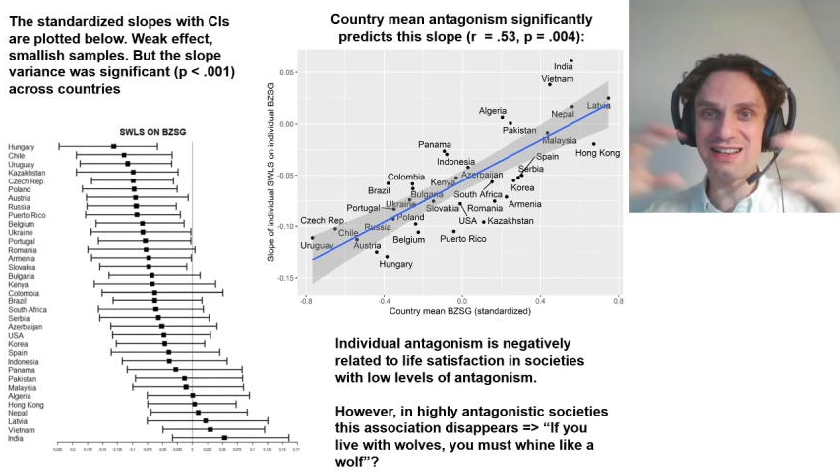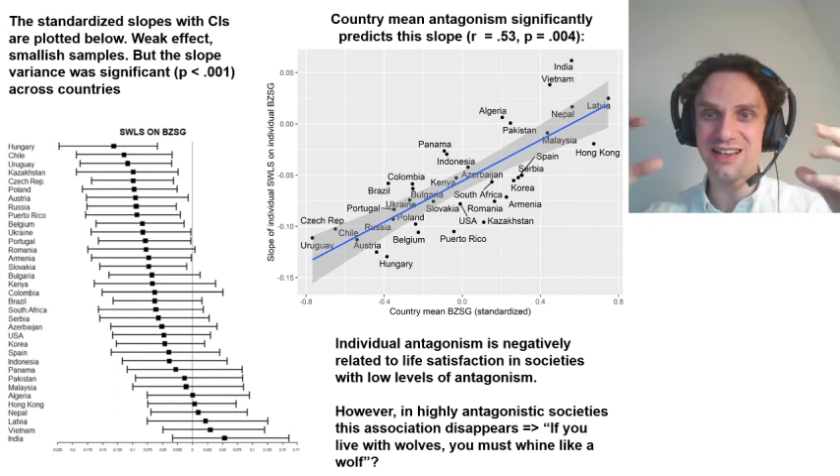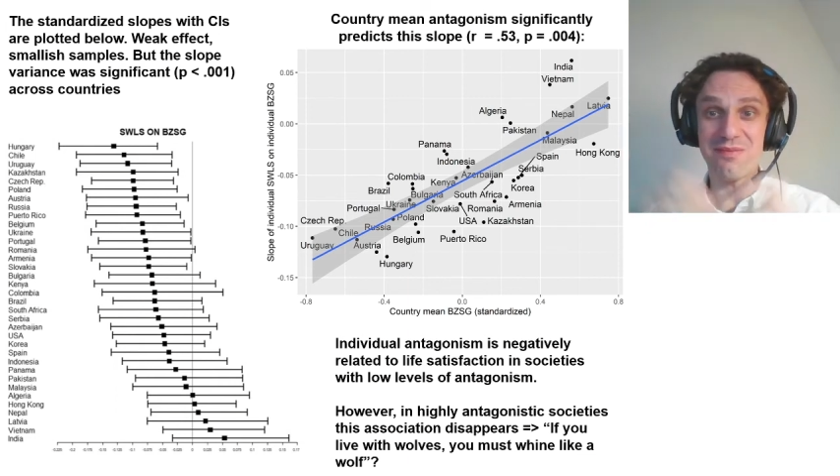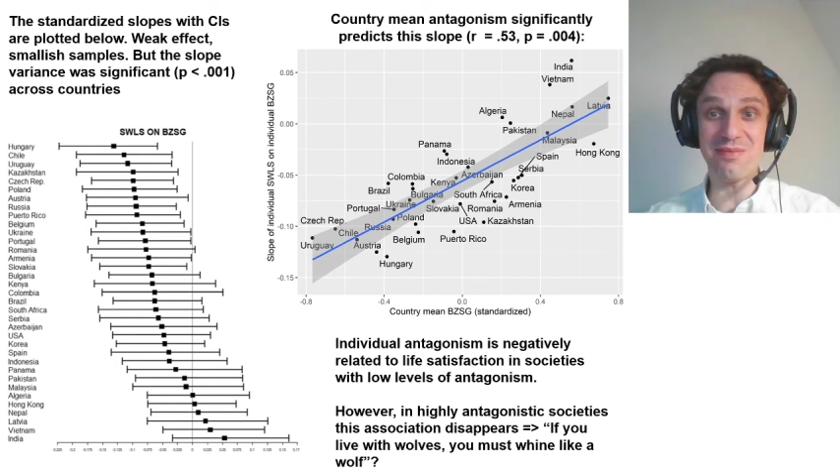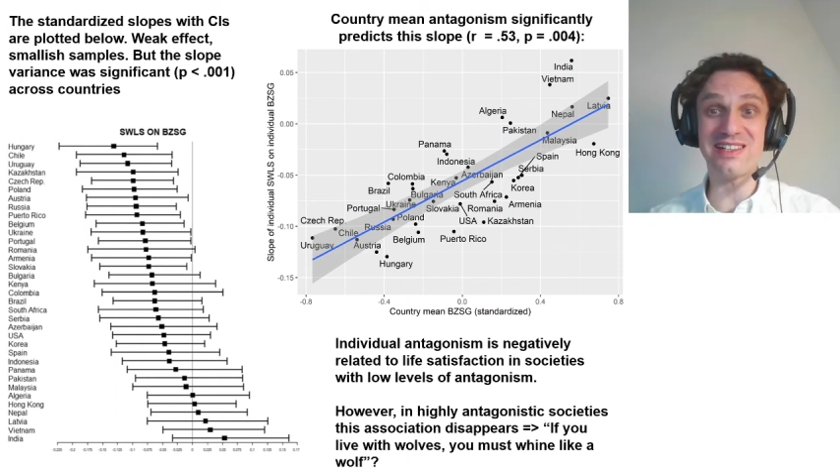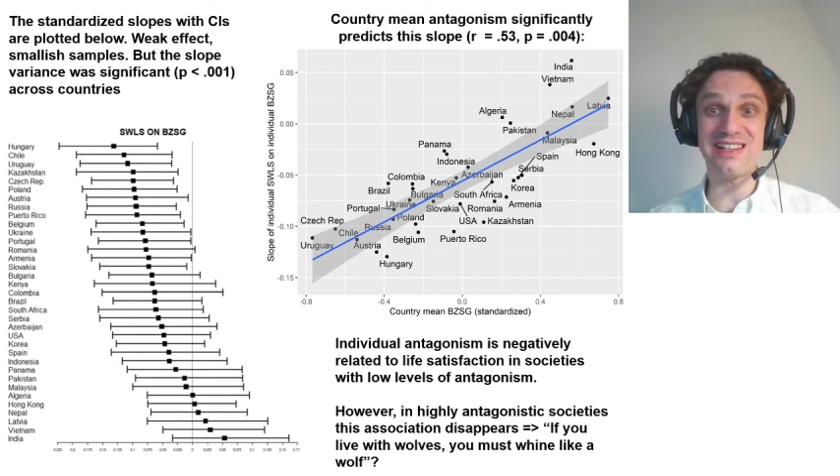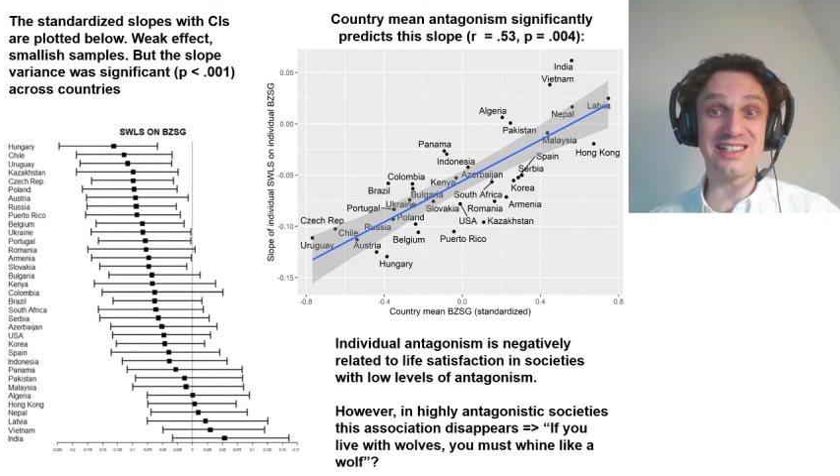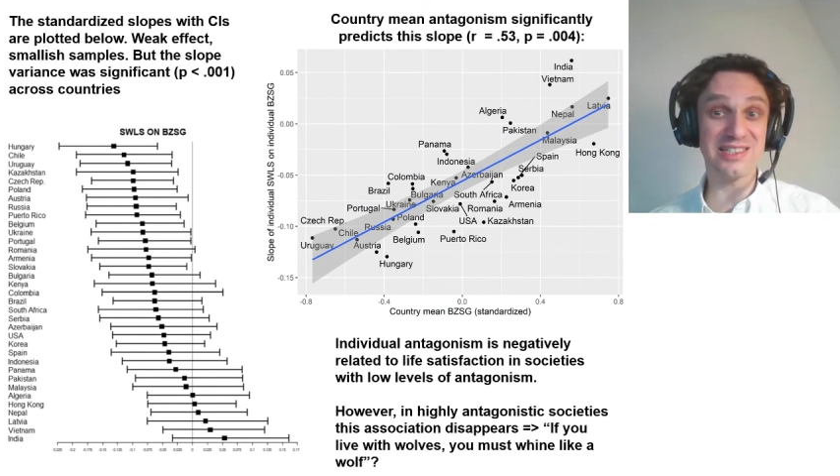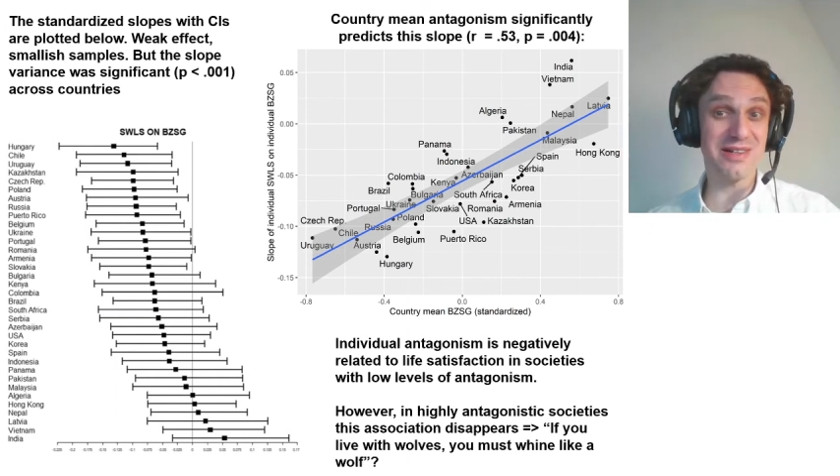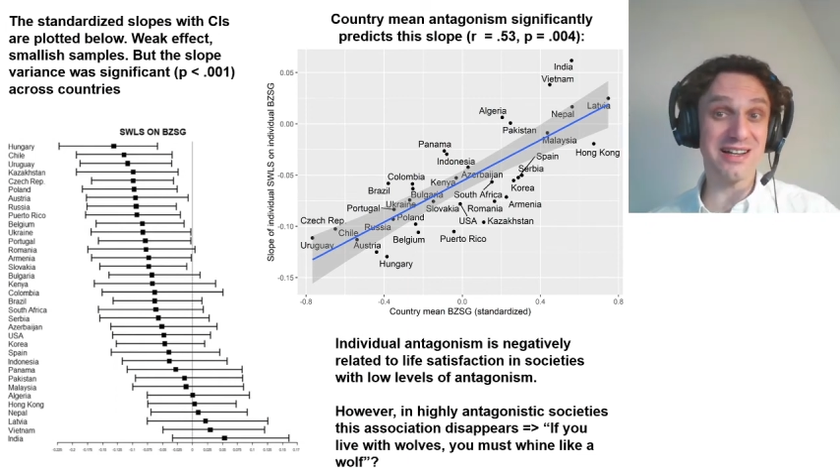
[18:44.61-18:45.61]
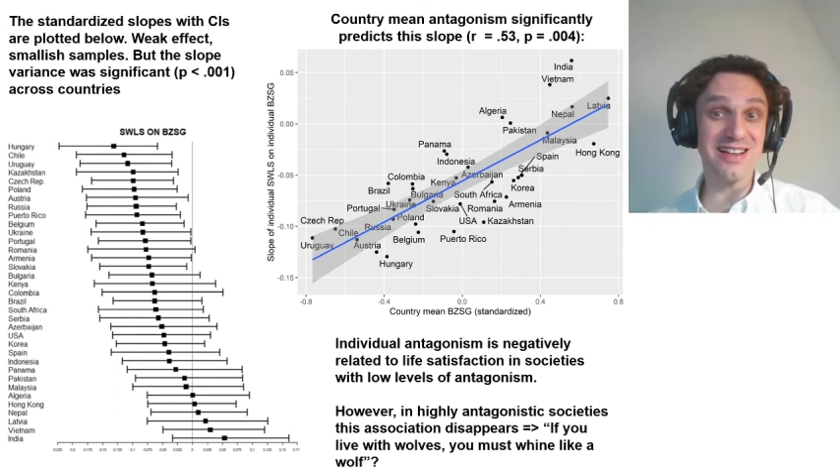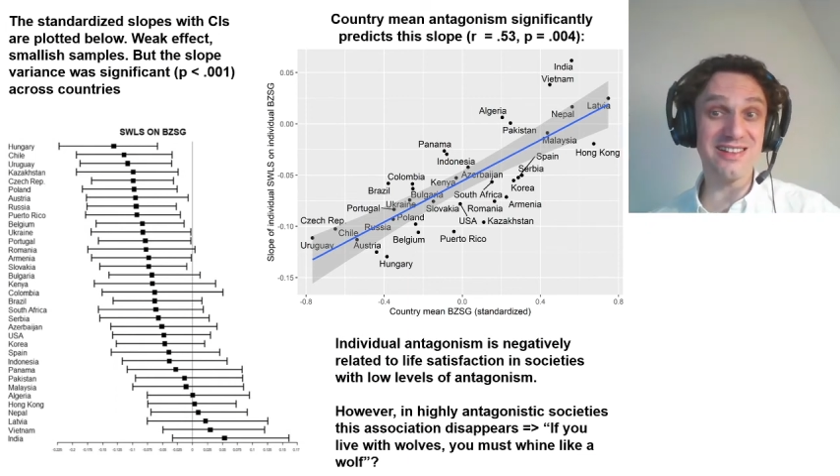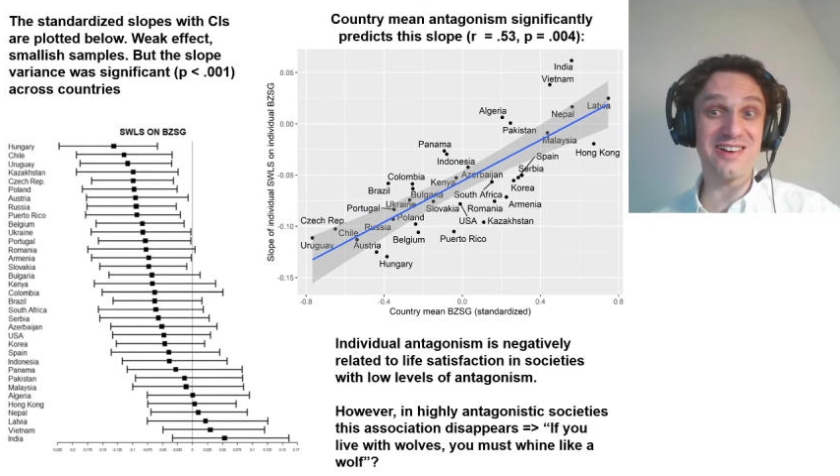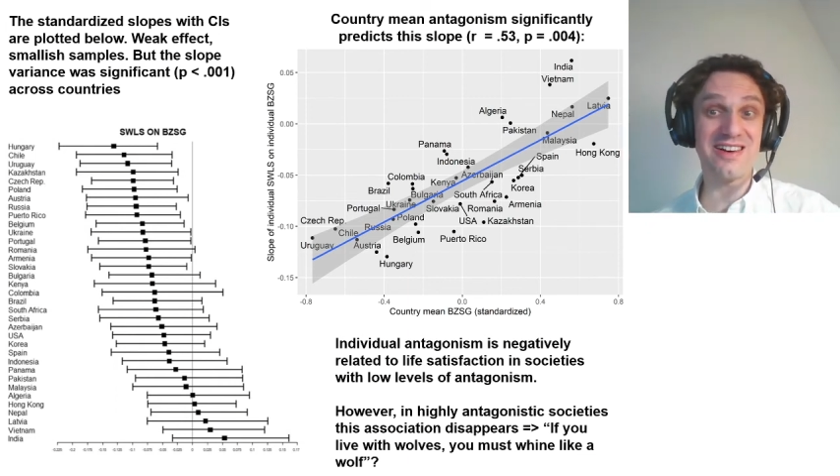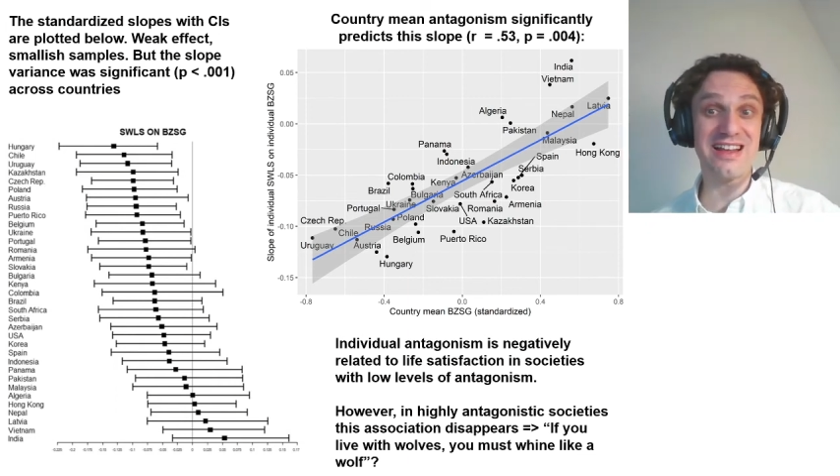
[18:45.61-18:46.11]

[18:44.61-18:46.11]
compete against one another,